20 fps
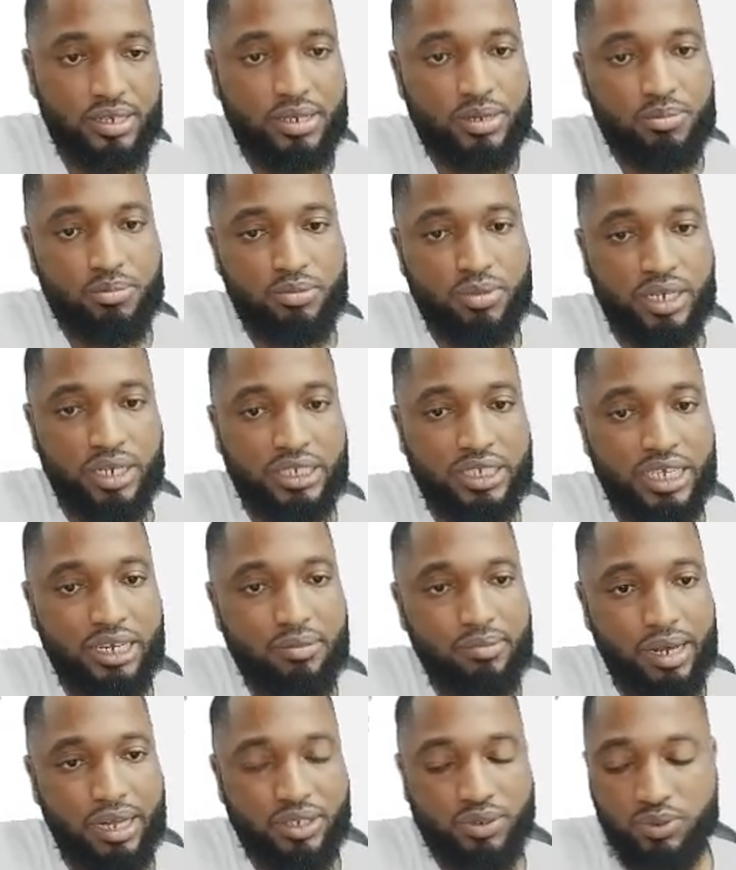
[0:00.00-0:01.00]
But in
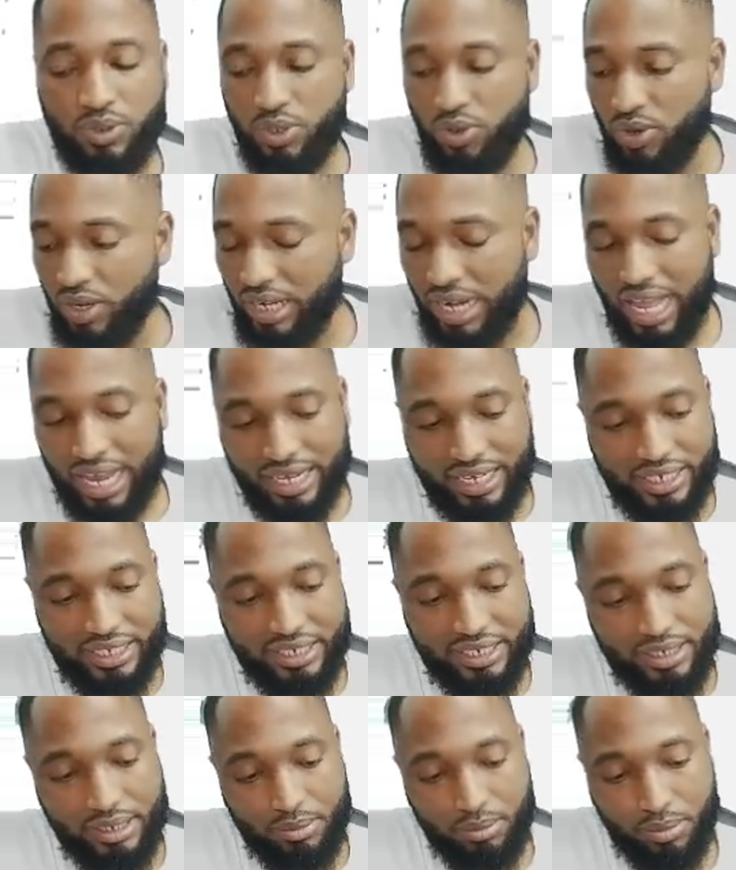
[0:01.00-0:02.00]
maths, we don't like this
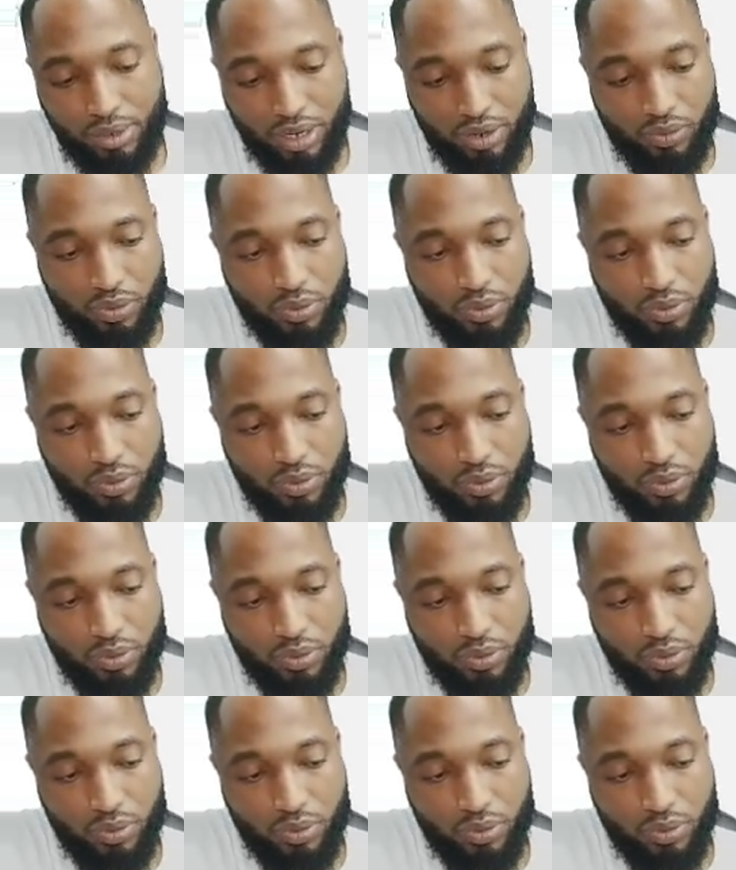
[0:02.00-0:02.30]
symbol.